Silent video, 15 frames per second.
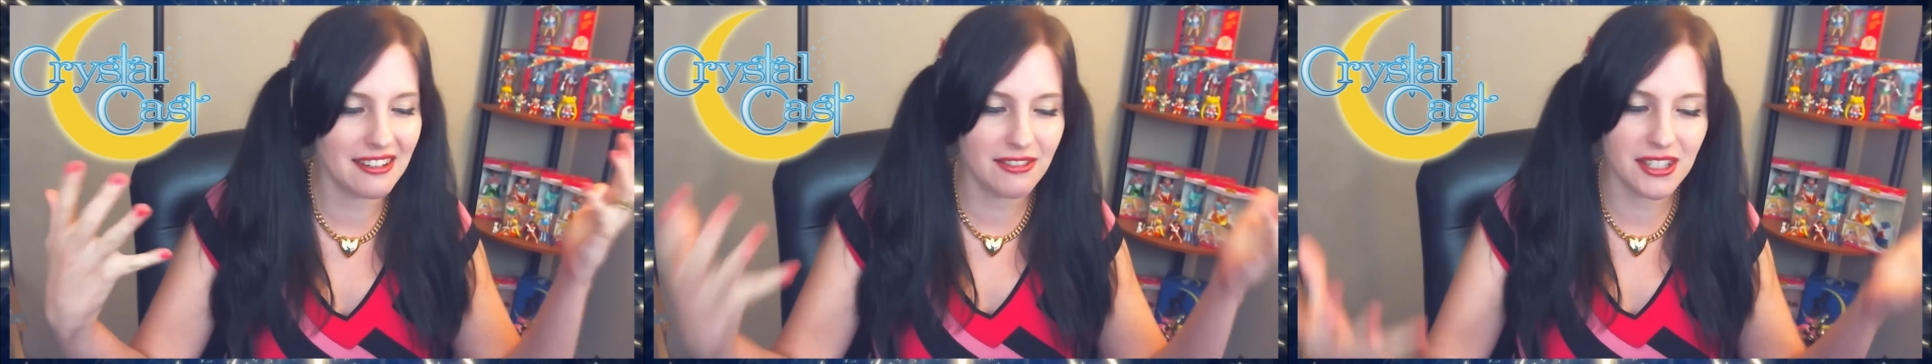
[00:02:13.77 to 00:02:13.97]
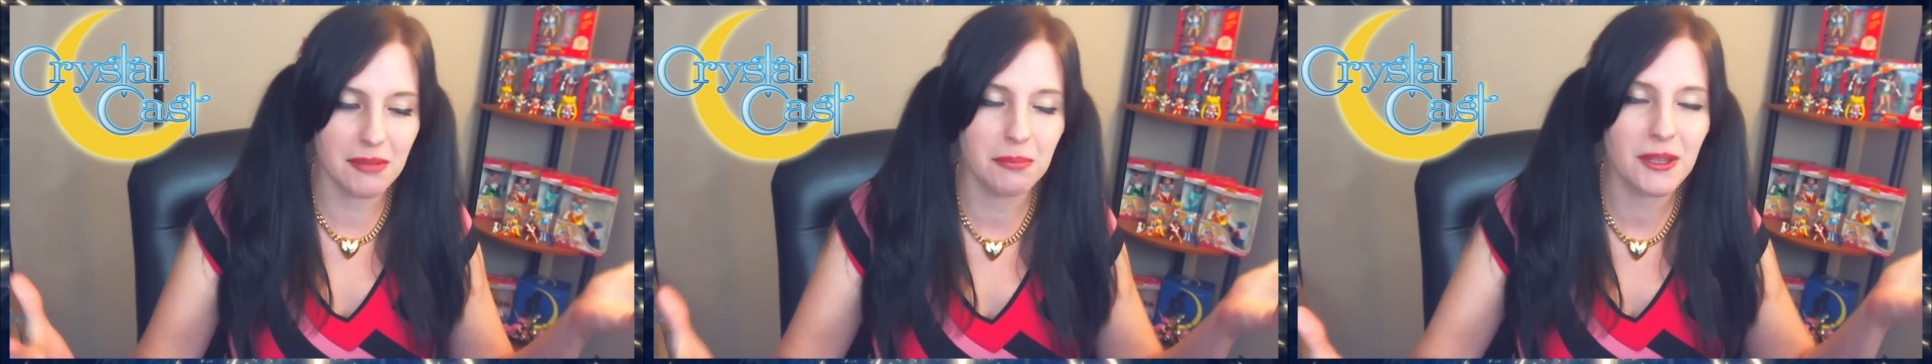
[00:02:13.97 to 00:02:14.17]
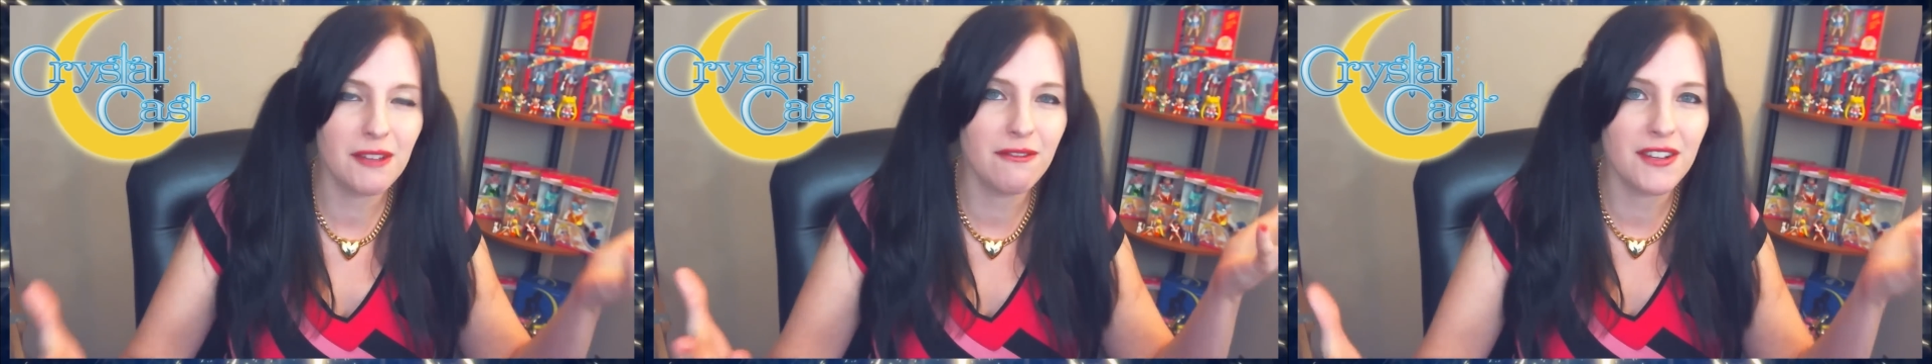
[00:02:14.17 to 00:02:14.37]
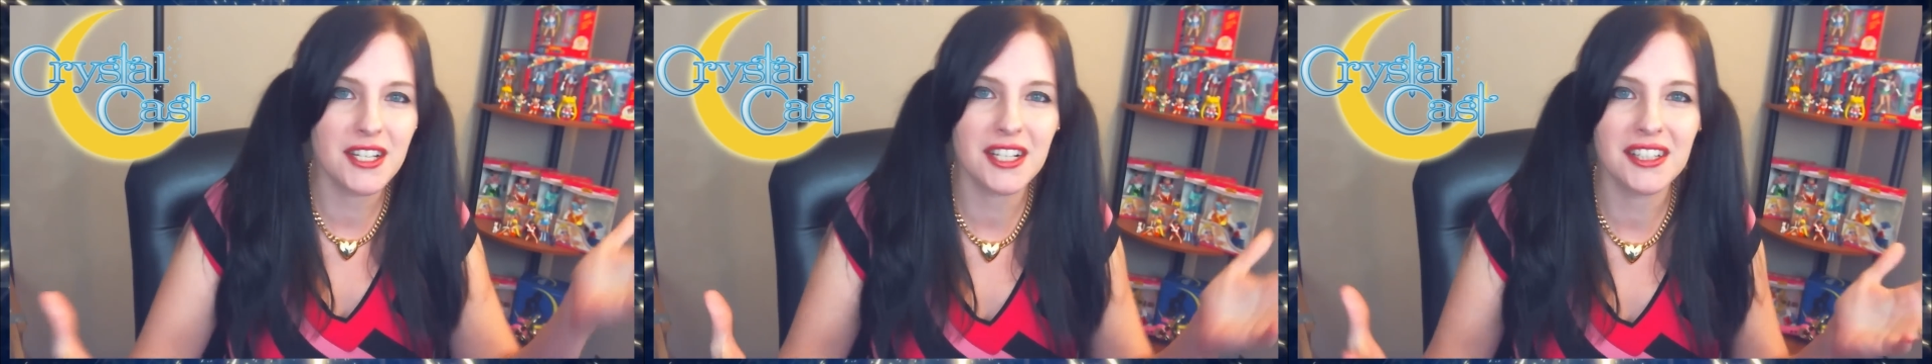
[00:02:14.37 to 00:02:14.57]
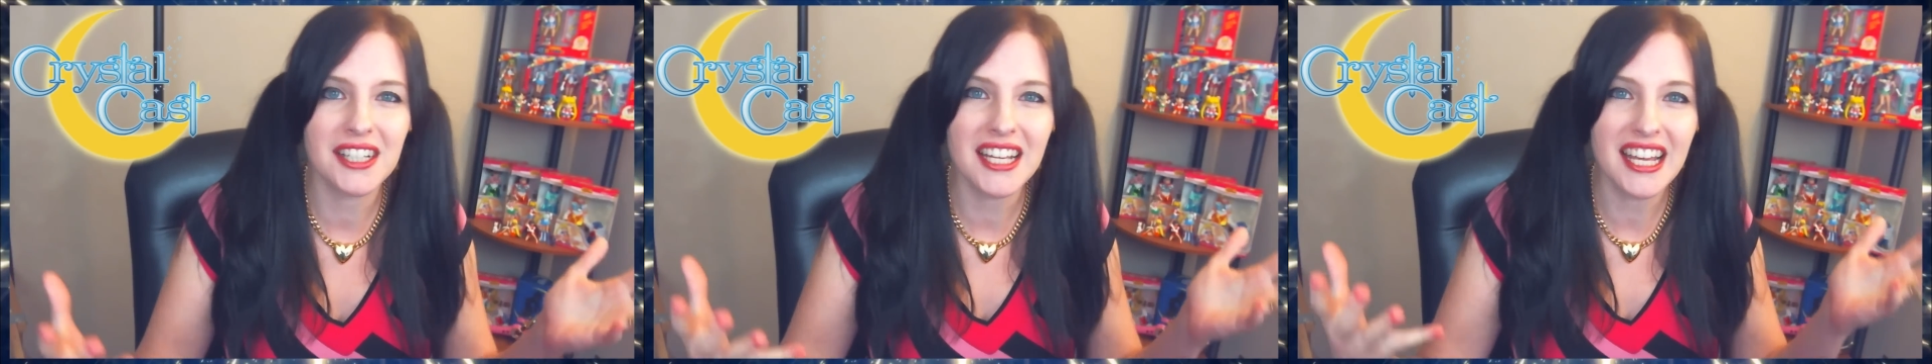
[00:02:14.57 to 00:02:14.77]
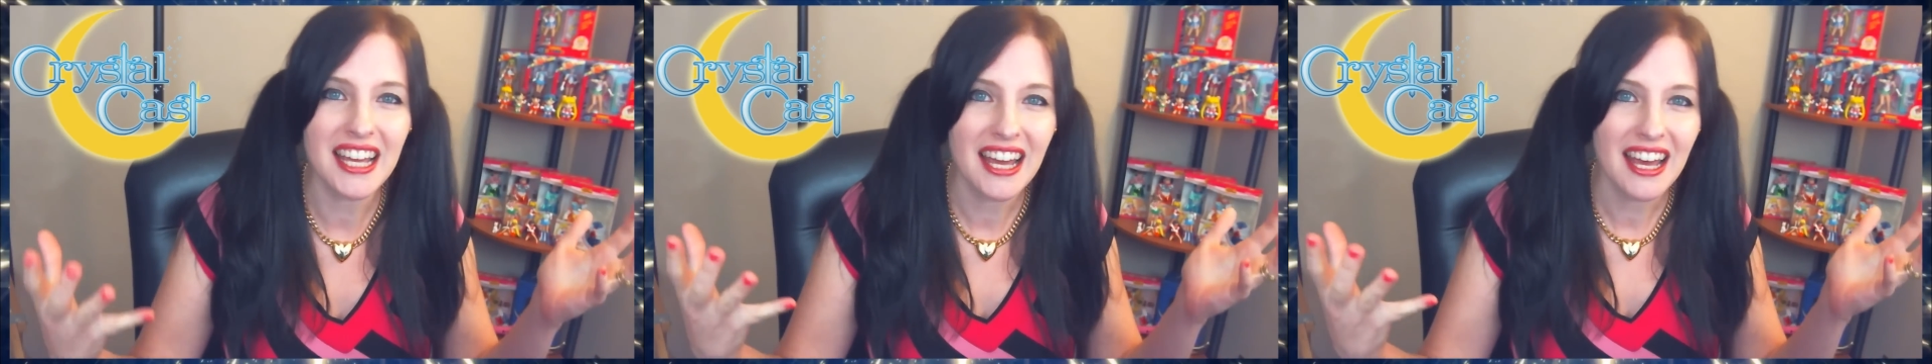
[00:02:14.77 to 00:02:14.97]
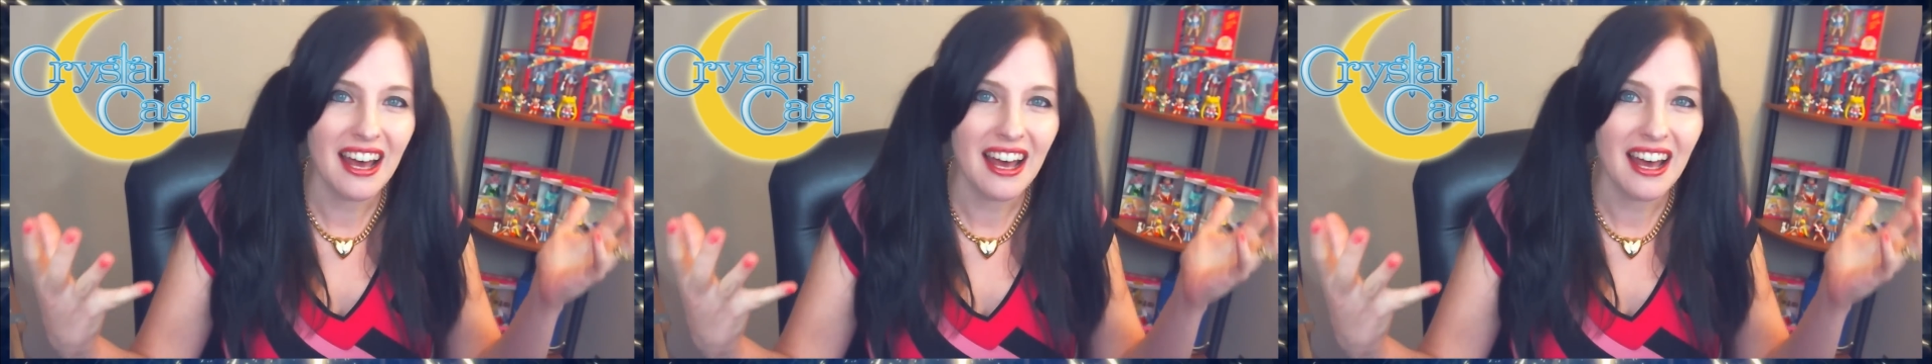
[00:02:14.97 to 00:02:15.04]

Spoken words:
simply physically,